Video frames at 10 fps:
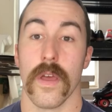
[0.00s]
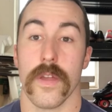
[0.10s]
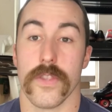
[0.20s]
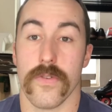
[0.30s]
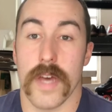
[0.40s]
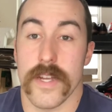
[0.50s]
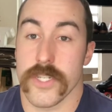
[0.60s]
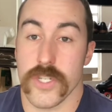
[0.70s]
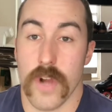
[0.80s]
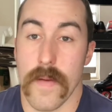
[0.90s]
Do not
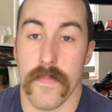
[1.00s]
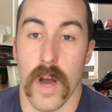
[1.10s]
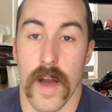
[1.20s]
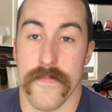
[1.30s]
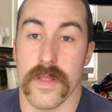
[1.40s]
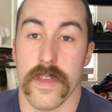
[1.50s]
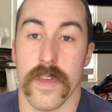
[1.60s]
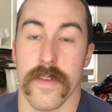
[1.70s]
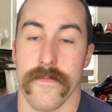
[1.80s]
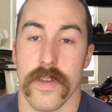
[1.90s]
just drop them off and
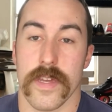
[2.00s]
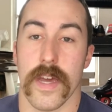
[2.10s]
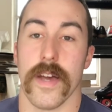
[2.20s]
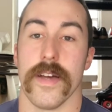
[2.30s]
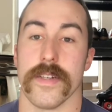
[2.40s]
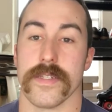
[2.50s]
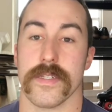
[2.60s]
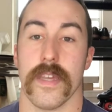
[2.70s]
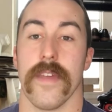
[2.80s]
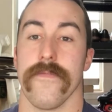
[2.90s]
leave,
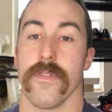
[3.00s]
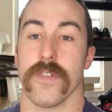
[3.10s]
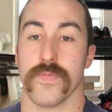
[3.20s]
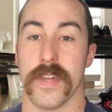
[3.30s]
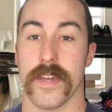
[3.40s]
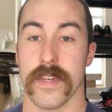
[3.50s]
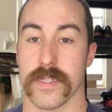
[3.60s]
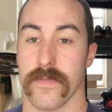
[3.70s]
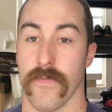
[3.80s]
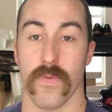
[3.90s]
because if
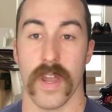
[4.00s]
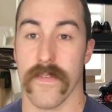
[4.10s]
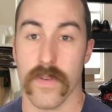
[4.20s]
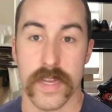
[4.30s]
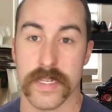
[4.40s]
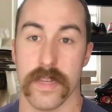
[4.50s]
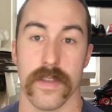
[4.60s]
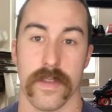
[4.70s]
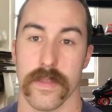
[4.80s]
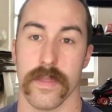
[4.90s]
USPS, for whatever
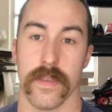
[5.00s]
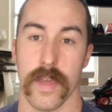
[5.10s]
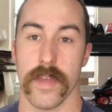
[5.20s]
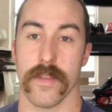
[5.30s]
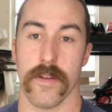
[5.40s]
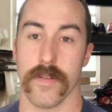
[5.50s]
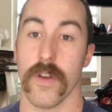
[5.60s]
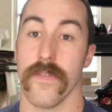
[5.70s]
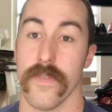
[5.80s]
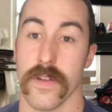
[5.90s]
reason, and they're
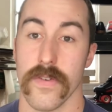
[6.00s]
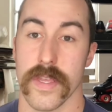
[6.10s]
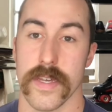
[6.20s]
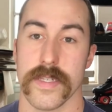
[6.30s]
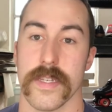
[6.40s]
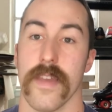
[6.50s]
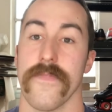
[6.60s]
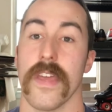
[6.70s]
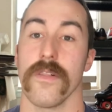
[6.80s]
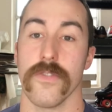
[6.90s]
known for doing this, if
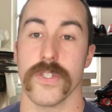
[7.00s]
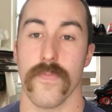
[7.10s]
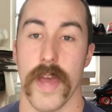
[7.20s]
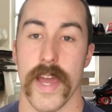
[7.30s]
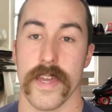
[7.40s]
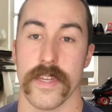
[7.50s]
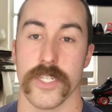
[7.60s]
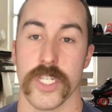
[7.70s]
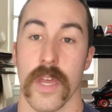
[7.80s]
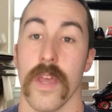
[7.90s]
they lose your
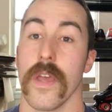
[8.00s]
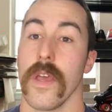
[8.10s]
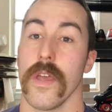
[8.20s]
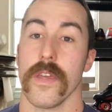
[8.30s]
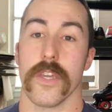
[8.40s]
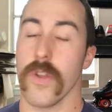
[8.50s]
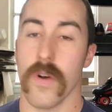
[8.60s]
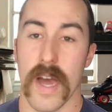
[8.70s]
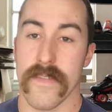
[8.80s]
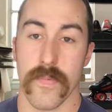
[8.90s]
package, you
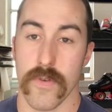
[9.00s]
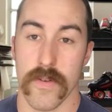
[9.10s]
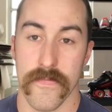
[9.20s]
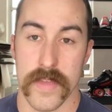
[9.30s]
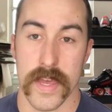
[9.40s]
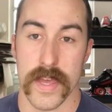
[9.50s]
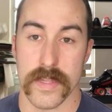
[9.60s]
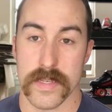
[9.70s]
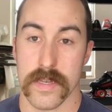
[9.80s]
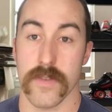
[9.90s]
don't have any proof
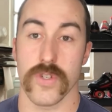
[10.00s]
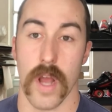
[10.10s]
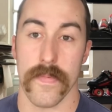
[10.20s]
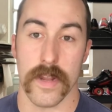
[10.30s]
that you dropped it